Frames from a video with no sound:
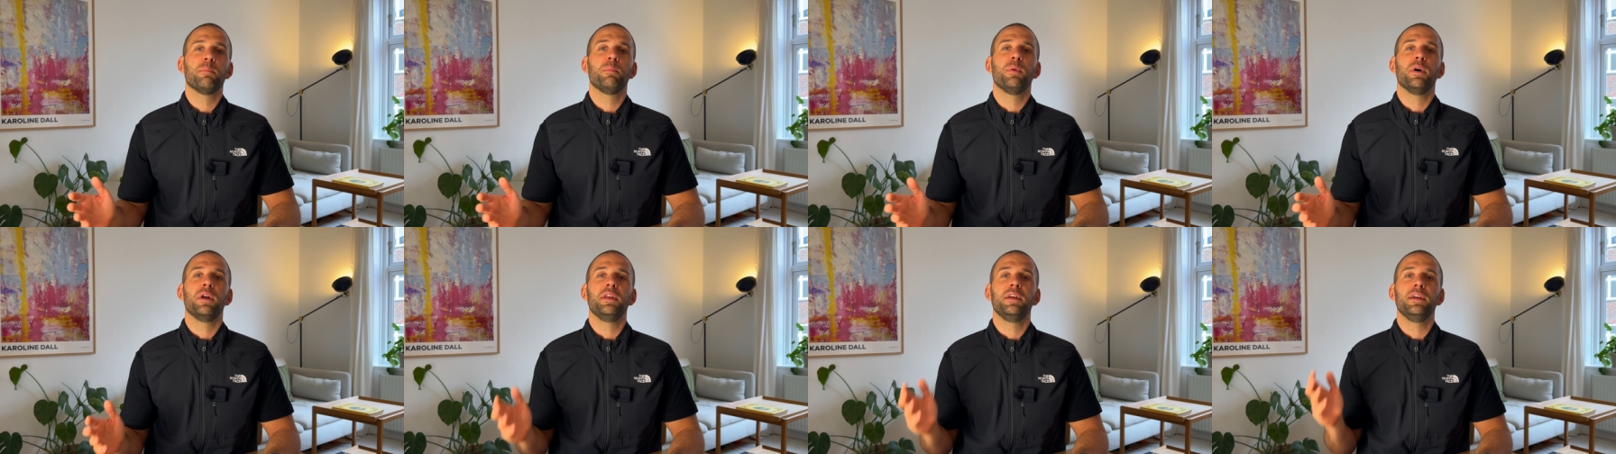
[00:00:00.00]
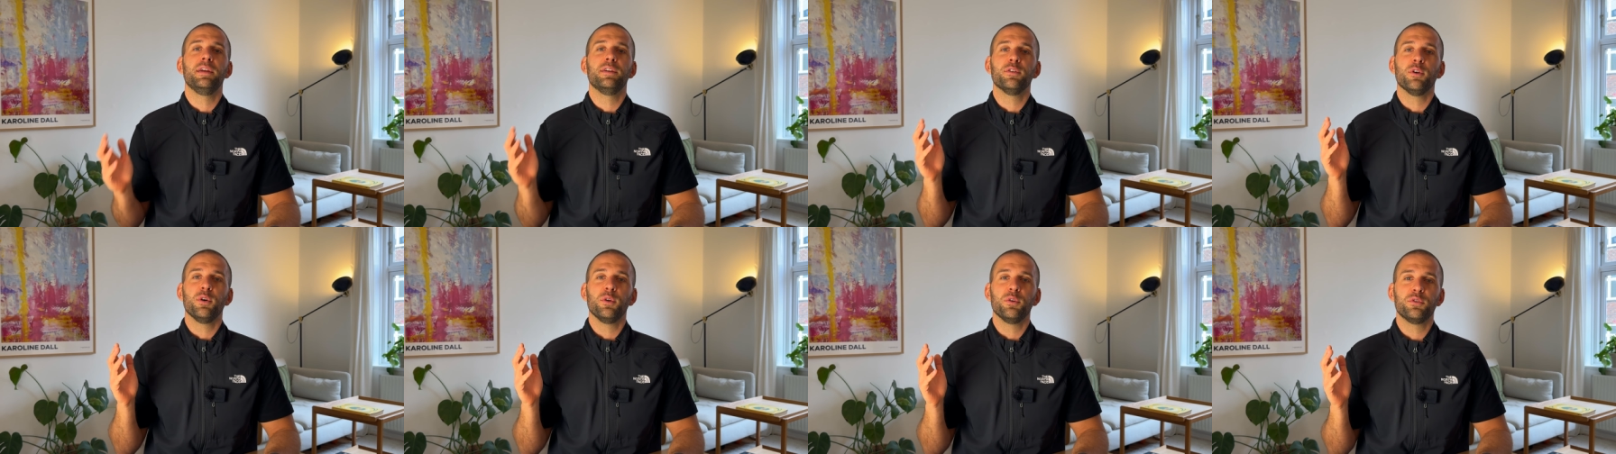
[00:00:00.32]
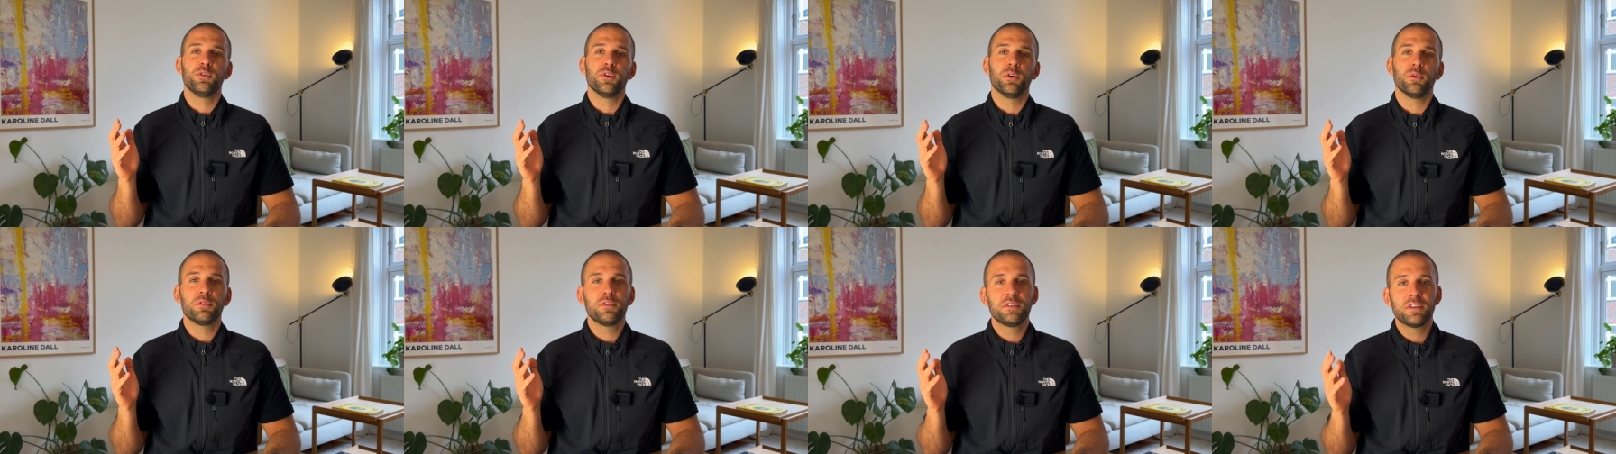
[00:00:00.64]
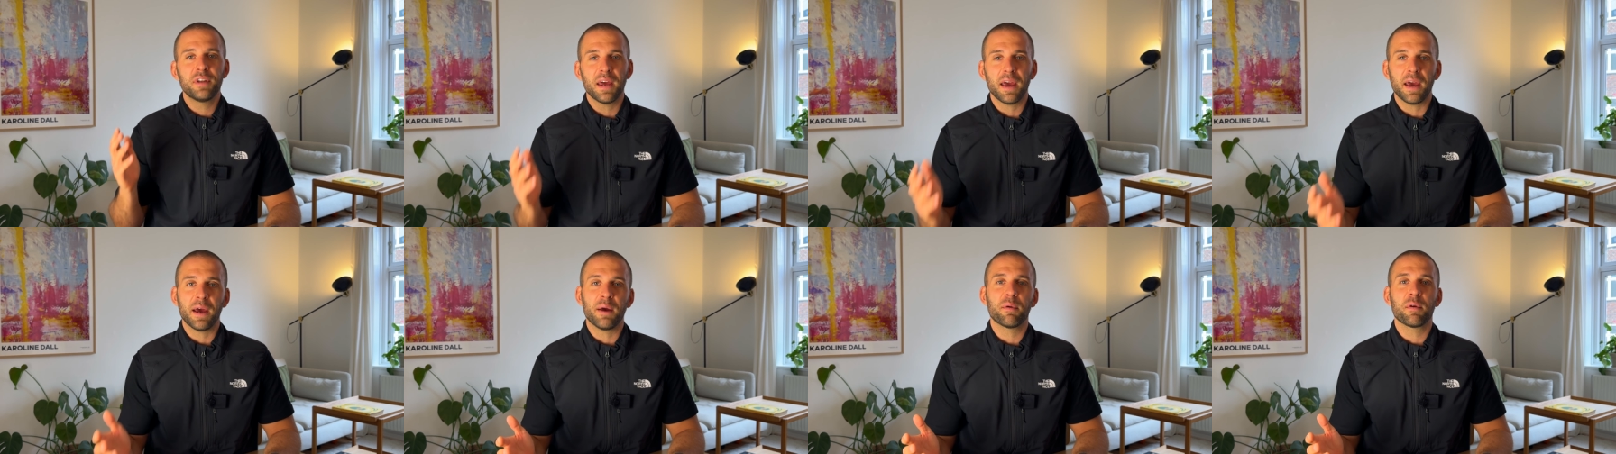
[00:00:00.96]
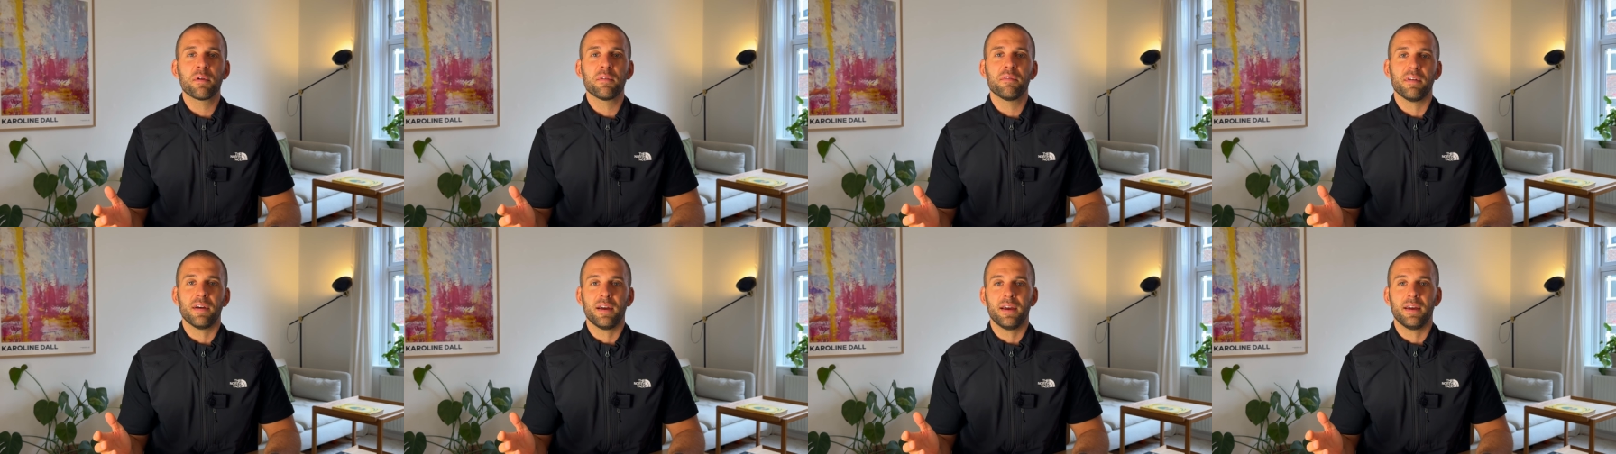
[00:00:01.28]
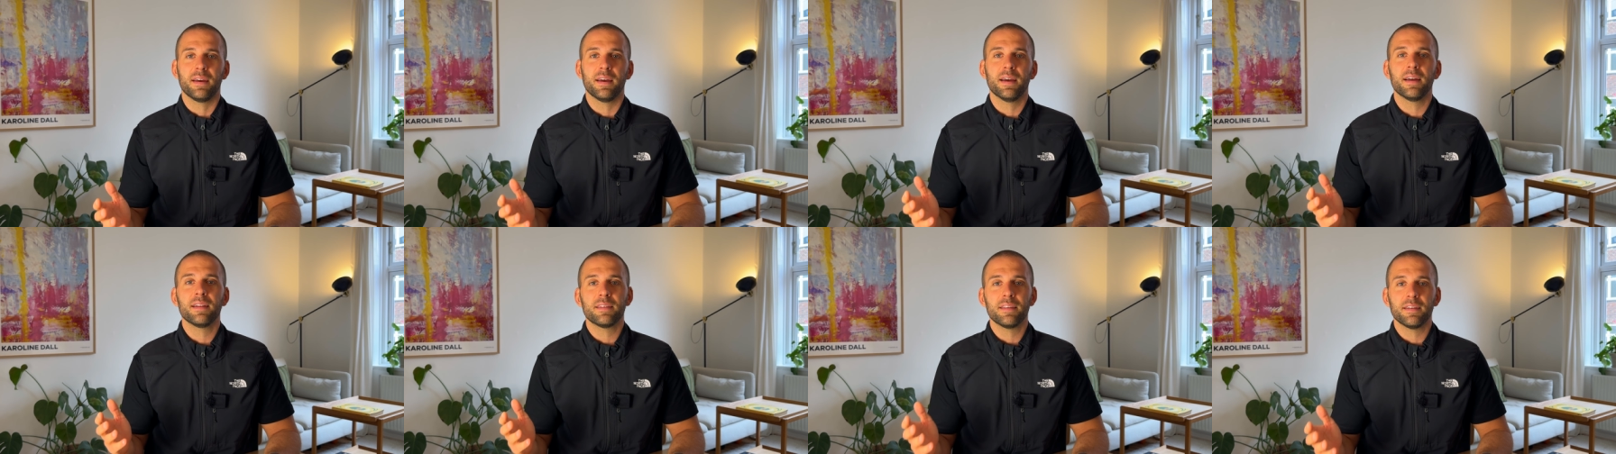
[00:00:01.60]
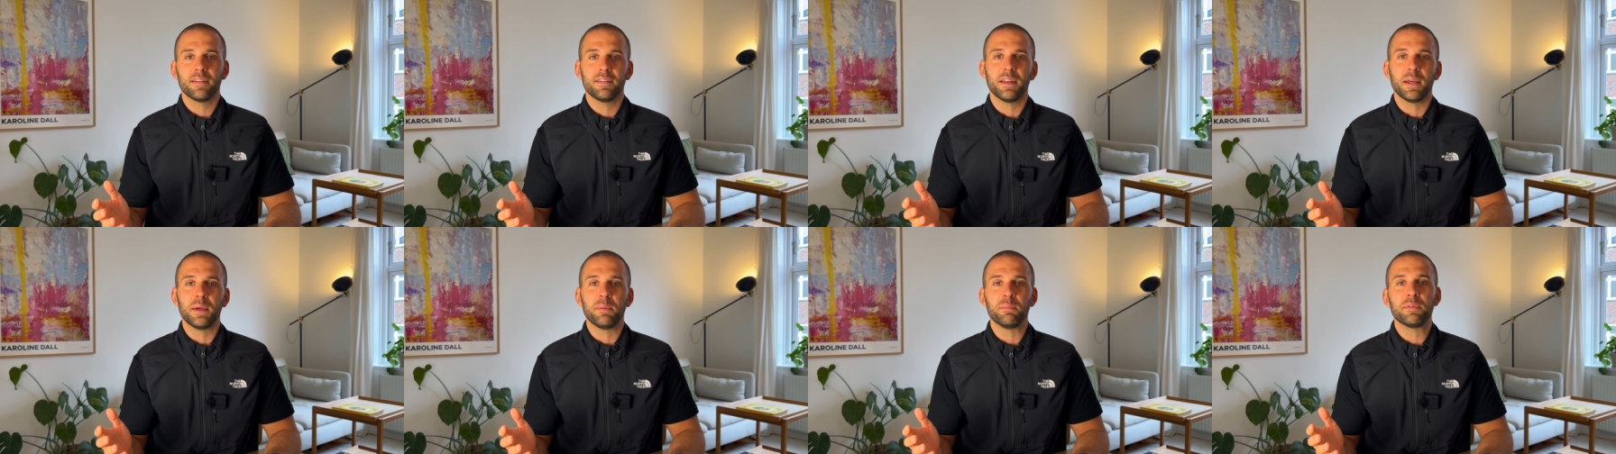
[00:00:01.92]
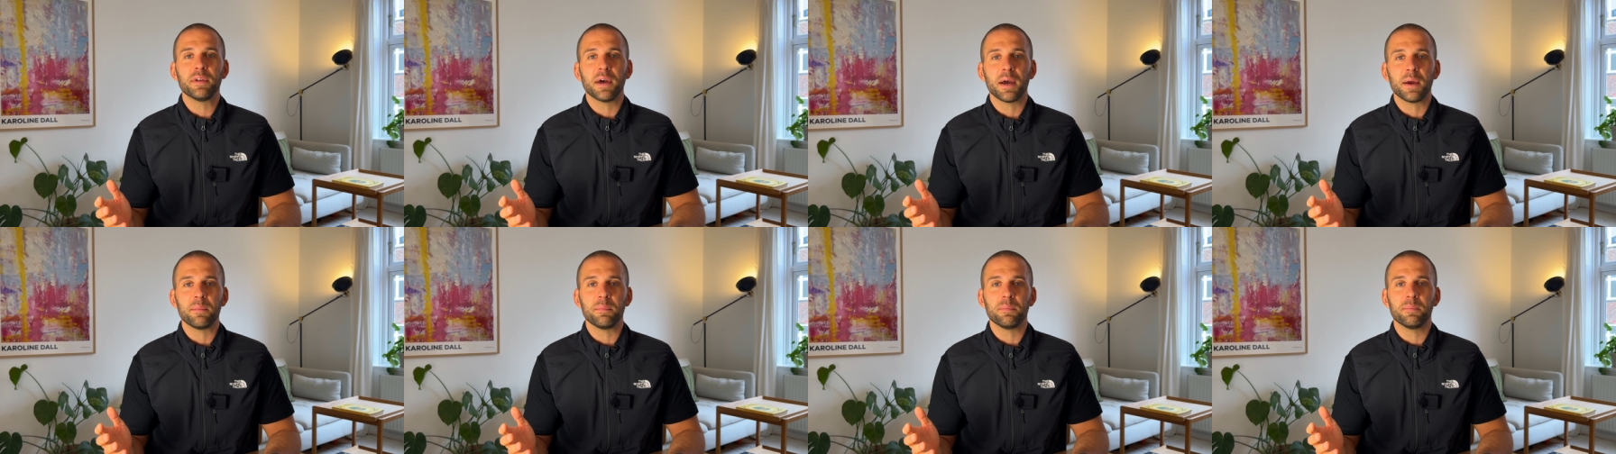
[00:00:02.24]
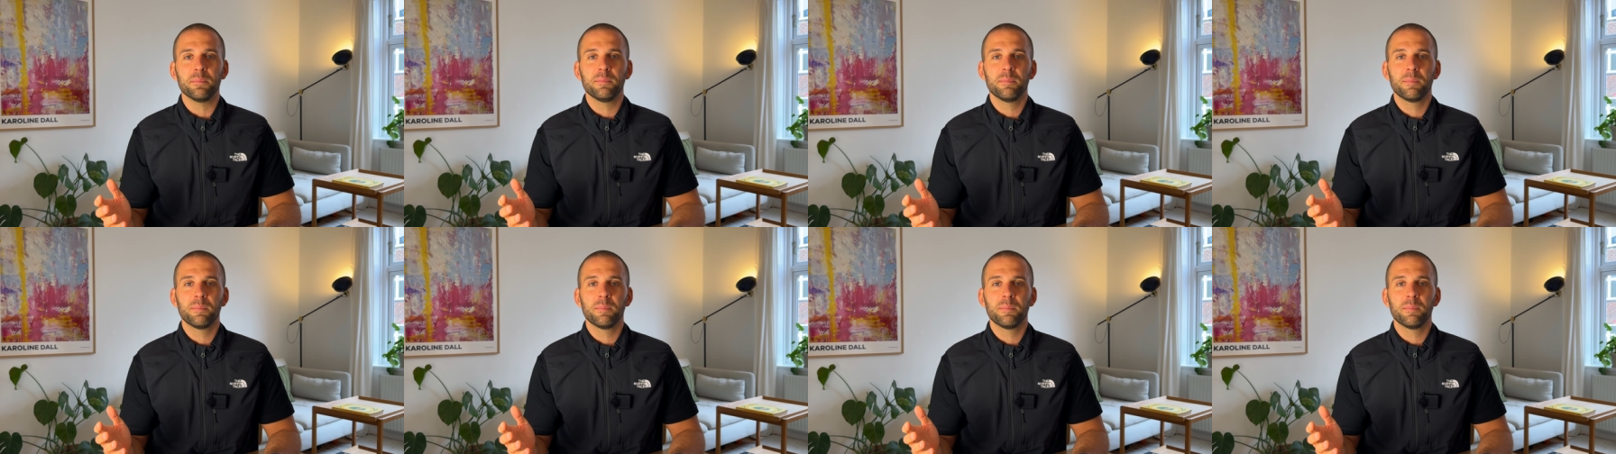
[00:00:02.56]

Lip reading: but he's also terrifying at the same time.